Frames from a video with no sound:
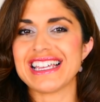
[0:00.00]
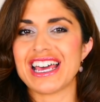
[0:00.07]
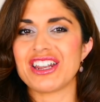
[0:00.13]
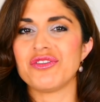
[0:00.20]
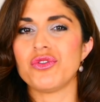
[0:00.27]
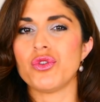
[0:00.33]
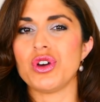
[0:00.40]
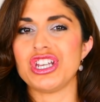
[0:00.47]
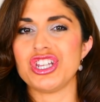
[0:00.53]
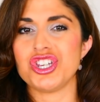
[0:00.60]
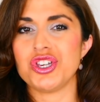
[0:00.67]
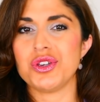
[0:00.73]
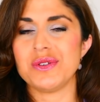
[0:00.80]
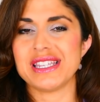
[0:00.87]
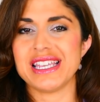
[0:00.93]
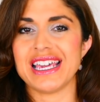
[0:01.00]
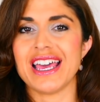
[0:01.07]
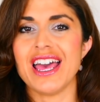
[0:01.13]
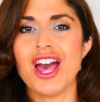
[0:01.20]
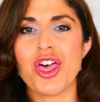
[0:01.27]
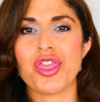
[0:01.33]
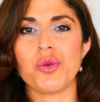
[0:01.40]
and avoid using
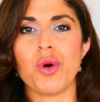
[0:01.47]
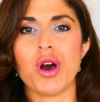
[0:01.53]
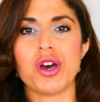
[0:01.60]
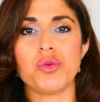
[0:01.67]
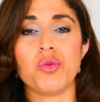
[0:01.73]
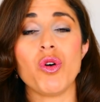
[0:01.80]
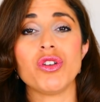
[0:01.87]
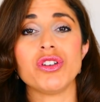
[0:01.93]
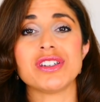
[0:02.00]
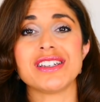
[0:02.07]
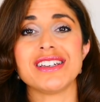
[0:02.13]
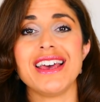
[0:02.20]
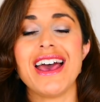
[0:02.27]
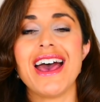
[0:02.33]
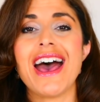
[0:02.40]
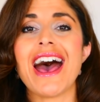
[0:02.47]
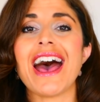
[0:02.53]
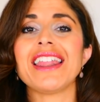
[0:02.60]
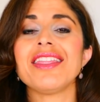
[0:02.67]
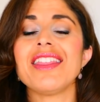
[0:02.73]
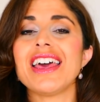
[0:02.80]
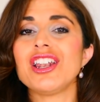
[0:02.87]
the word want,
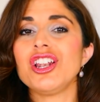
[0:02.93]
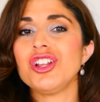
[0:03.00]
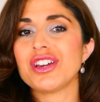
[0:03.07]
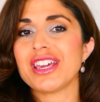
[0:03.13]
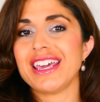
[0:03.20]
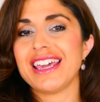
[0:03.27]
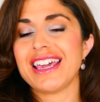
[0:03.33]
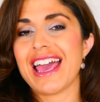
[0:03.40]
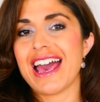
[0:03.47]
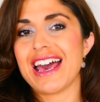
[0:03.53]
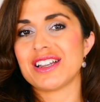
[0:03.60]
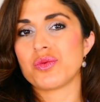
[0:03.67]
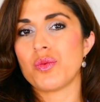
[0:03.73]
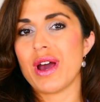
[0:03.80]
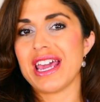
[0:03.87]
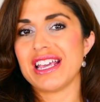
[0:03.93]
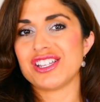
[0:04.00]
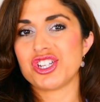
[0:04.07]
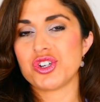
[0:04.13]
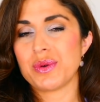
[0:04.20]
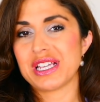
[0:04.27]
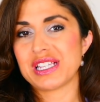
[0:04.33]
and then looking at ways
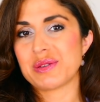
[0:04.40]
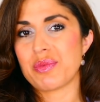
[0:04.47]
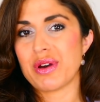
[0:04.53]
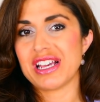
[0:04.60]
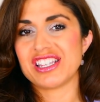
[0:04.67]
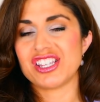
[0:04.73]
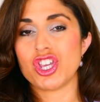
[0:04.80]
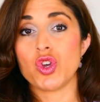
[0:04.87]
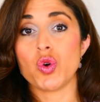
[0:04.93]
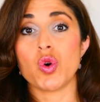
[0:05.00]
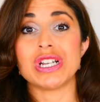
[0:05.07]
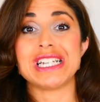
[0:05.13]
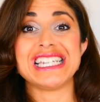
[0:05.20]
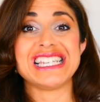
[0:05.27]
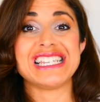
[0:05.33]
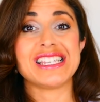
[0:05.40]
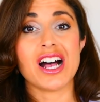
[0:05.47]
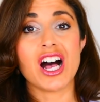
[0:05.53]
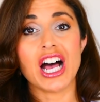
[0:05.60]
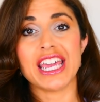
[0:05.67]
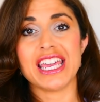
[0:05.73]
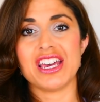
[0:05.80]
to express your
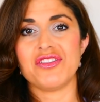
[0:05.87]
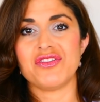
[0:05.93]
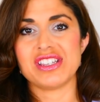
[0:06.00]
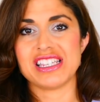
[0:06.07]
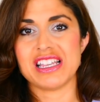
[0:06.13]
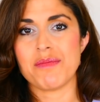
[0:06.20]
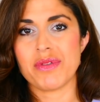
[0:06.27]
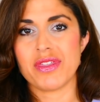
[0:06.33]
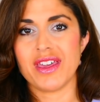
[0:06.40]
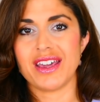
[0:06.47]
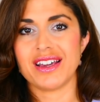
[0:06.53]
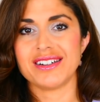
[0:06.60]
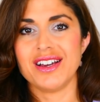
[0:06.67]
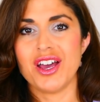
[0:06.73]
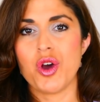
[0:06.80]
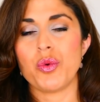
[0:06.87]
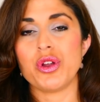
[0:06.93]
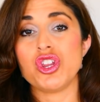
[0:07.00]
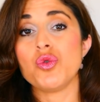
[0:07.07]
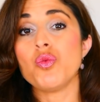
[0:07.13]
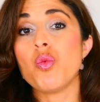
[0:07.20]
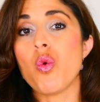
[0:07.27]
desire for something when
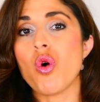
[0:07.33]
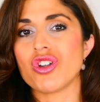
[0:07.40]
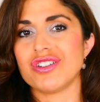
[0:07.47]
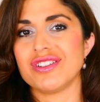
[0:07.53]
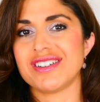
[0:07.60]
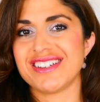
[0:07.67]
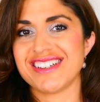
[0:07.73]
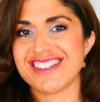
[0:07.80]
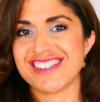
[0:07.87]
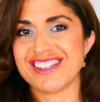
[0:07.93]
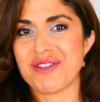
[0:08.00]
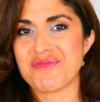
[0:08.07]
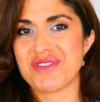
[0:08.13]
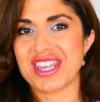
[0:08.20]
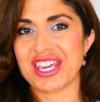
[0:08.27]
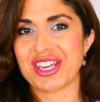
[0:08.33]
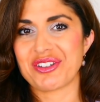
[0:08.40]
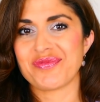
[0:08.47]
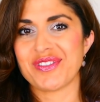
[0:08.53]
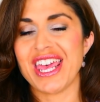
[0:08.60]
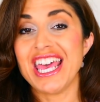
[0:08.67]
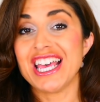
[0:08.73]
you want something.
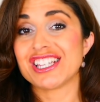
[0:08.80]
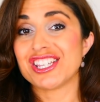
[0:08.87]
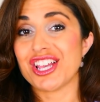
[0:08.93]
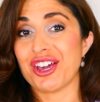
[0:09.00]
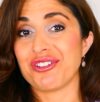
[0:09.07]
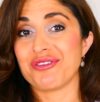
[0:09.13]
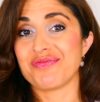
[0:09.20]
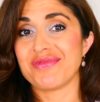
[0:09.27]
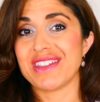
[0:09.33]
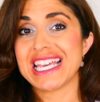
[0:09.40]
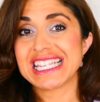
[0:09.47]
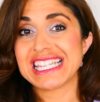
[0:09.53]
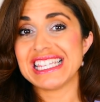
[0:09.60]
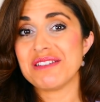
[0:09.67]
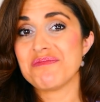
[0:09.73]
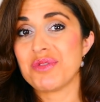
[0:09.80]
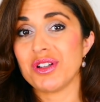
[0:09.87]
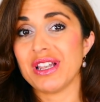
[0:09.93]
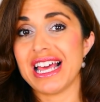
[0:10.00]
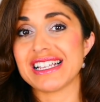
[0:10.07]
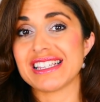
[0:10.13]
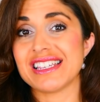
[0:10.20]
So, simple
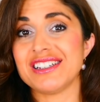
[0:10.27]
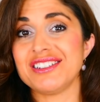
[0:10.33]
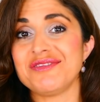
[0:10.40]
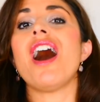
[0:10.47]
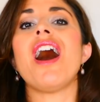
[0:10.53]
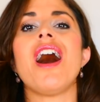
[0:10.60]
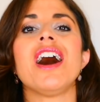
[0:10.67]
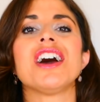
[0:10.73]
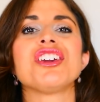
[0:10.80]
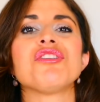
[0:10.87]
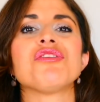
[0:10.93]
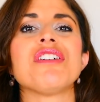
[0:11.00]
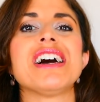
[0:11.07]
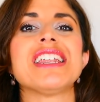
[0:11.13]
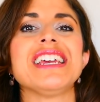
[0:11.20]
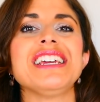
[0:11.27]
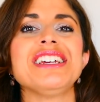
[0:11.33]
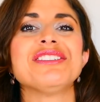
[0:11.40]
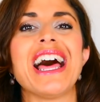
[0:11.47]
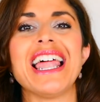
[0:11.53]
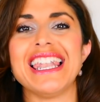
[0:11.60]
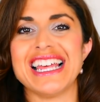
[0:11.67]
lesson. Are you ready?
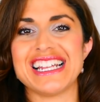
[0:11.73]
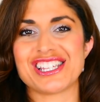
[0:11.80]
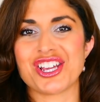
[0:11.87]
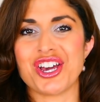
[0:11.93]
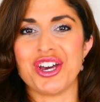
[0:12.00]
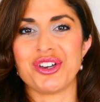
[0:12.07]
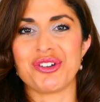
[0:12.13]
Let's go.